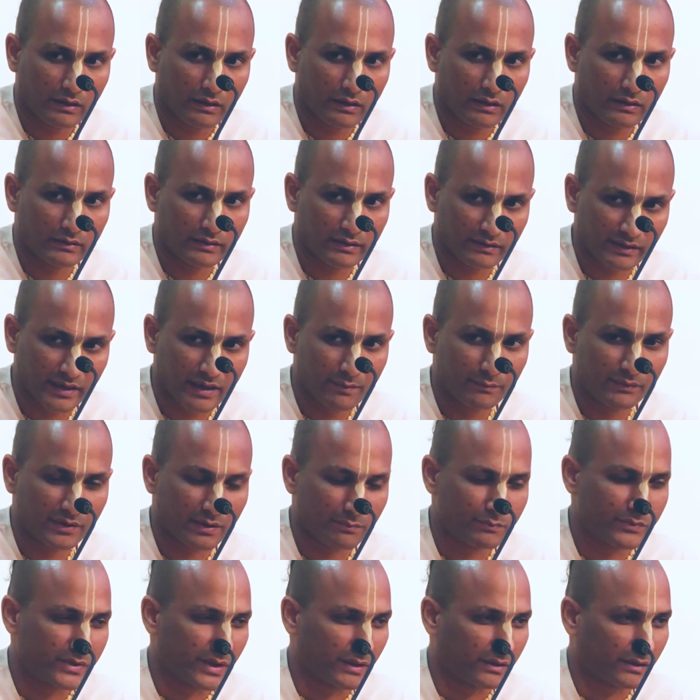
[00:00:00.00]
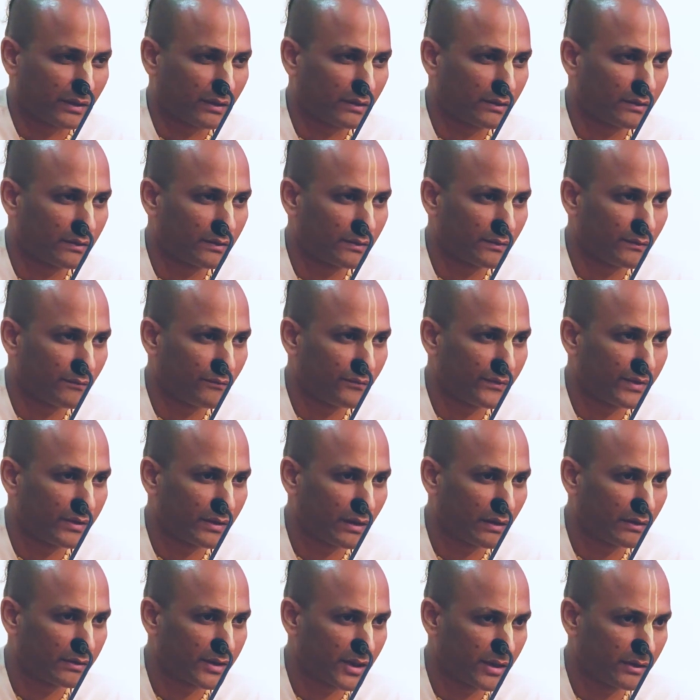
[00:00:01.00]
on the same subject. In
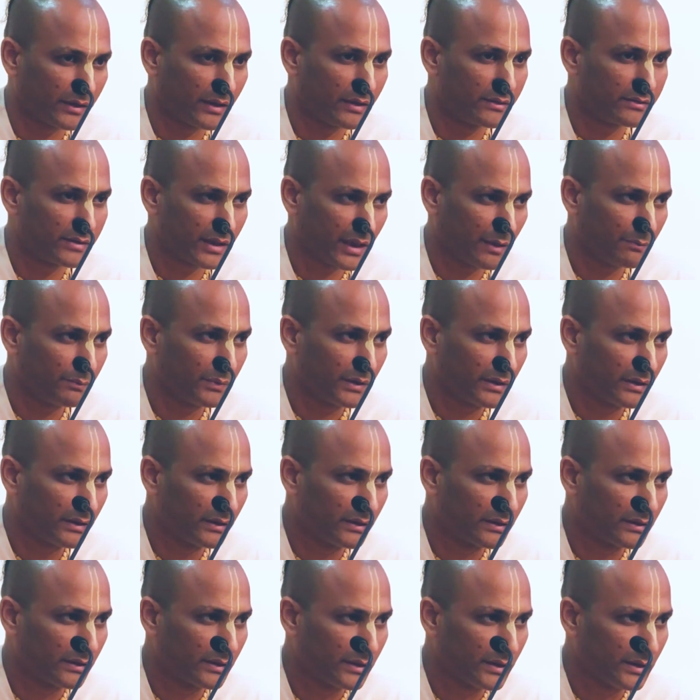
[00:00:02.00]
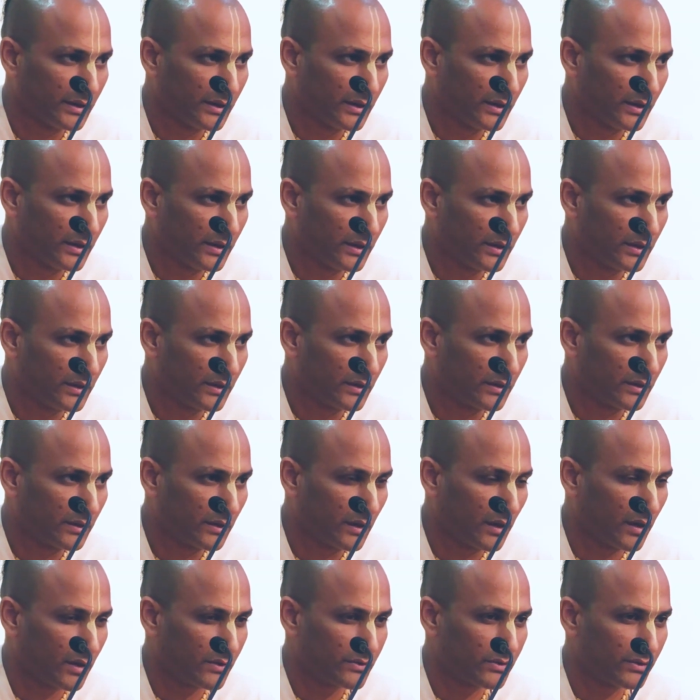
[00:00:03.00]
the 13th chapter,
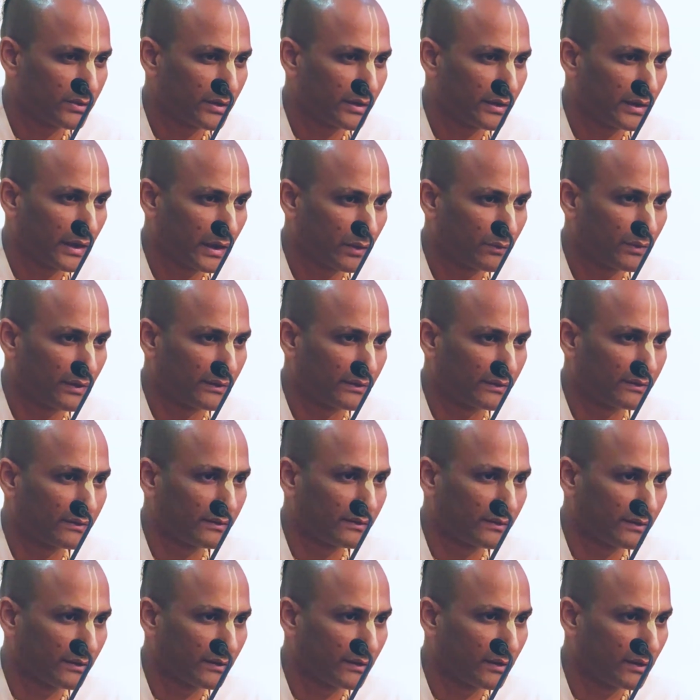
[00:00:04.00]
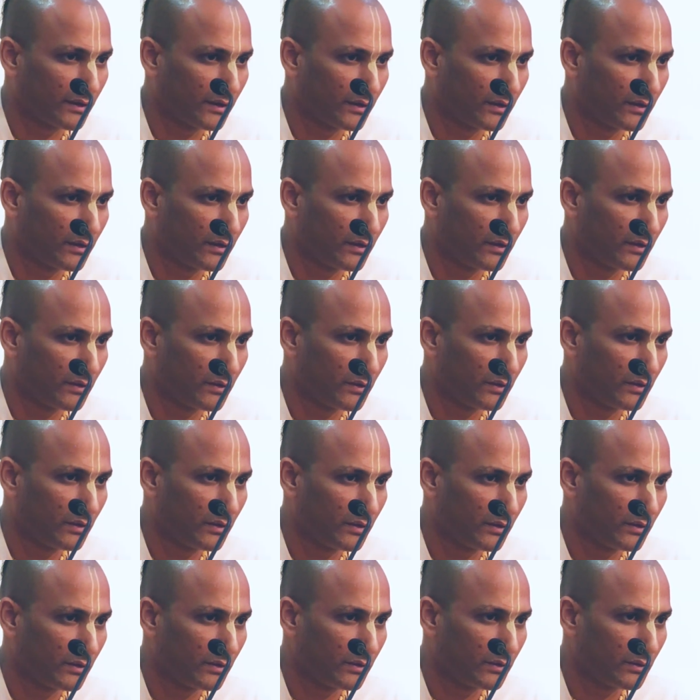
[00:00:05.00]
Arjuna requests
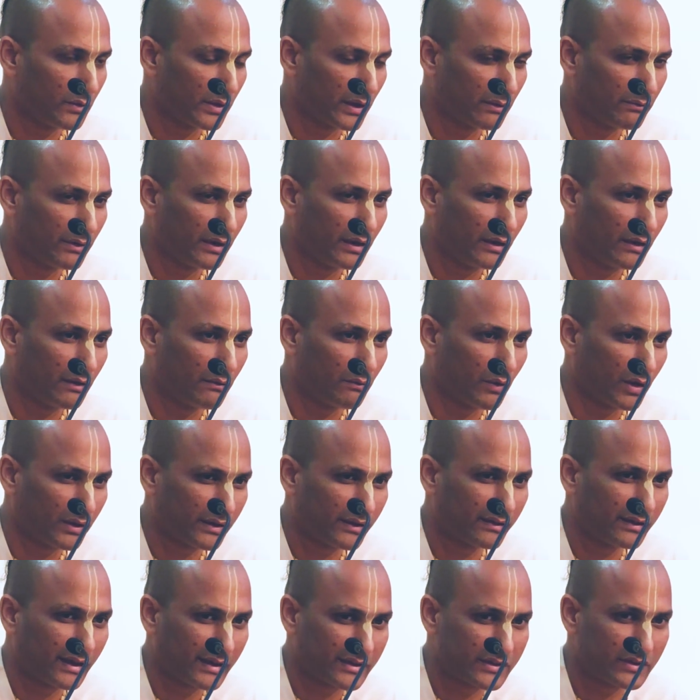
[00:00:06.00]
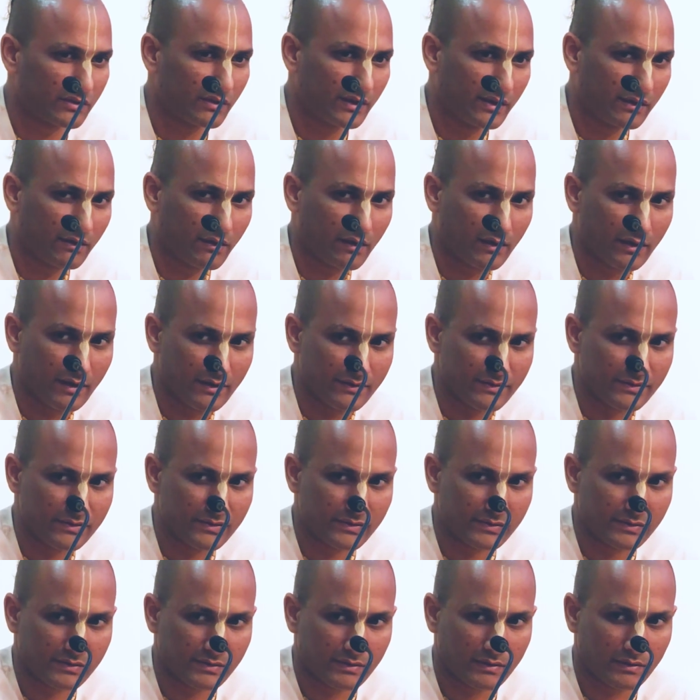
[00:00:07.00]
to reveal what is actually
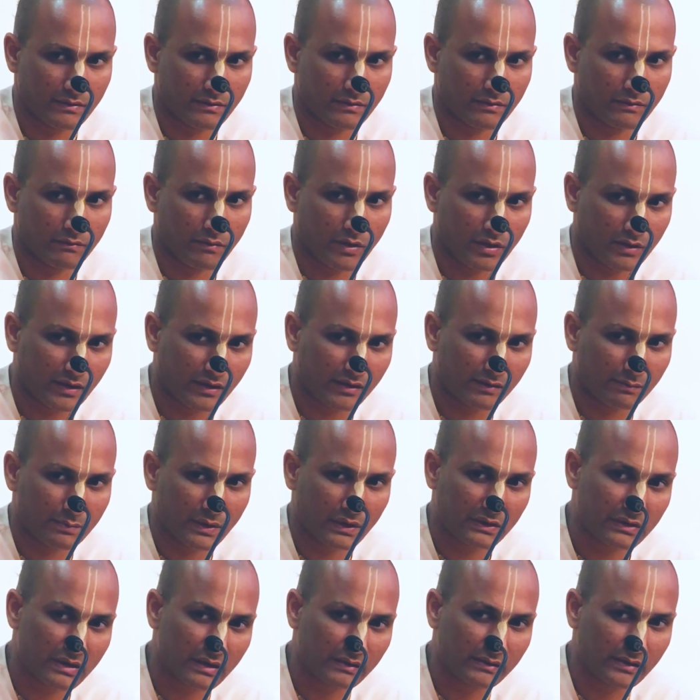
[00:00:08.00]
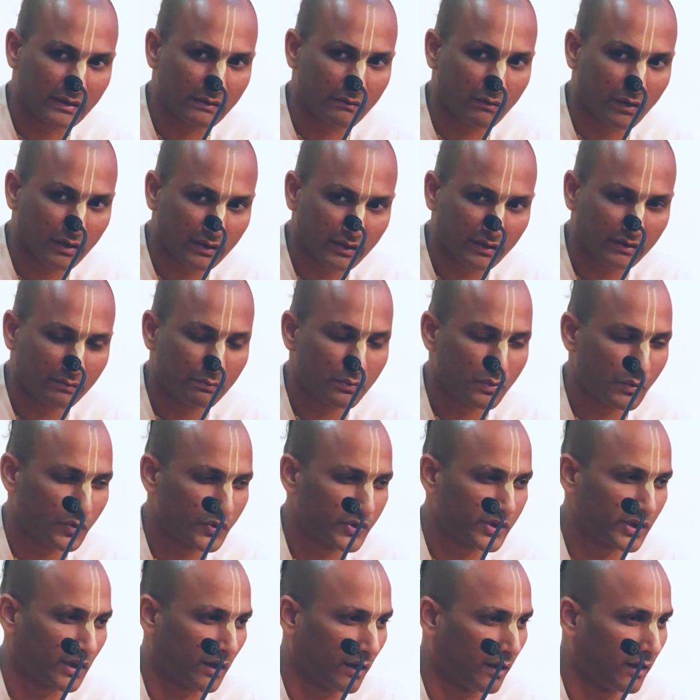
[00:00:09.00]
knowledge, what is Prakriti, what is
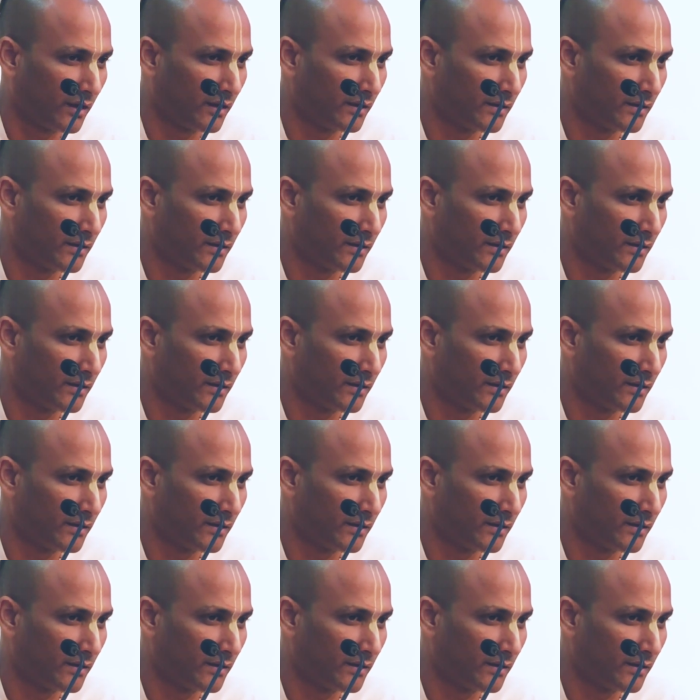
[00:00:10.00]
Purusha.